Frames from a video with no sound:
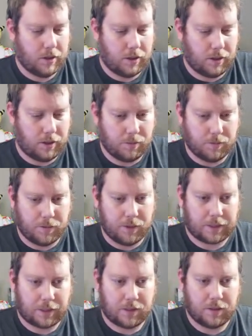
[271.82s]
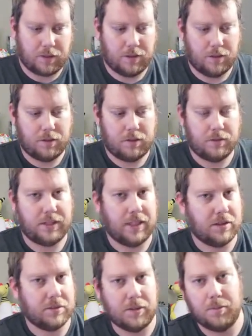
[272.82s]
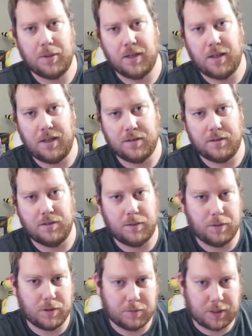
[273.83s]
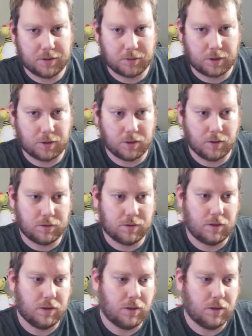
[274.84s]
they asked me asked if I wanted to buy some cards.